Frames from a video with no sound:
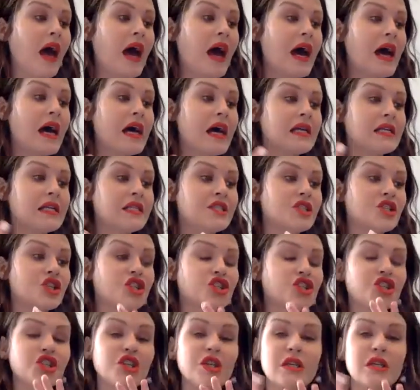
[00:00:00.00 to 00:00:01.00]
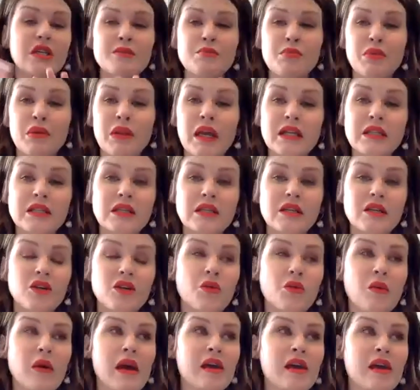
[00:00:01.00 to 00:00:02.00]
And she explained it in
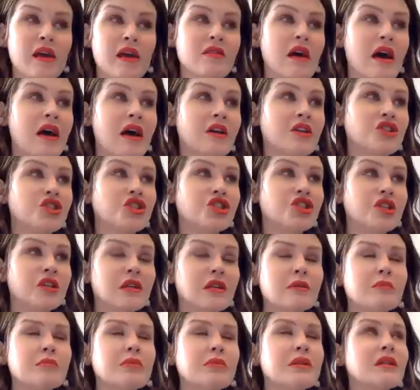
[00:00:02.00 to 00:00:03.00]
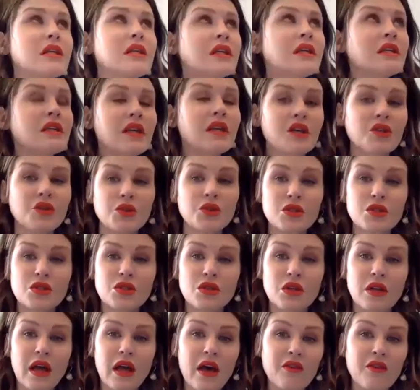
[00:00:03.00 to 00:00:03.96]
a way that she completely understood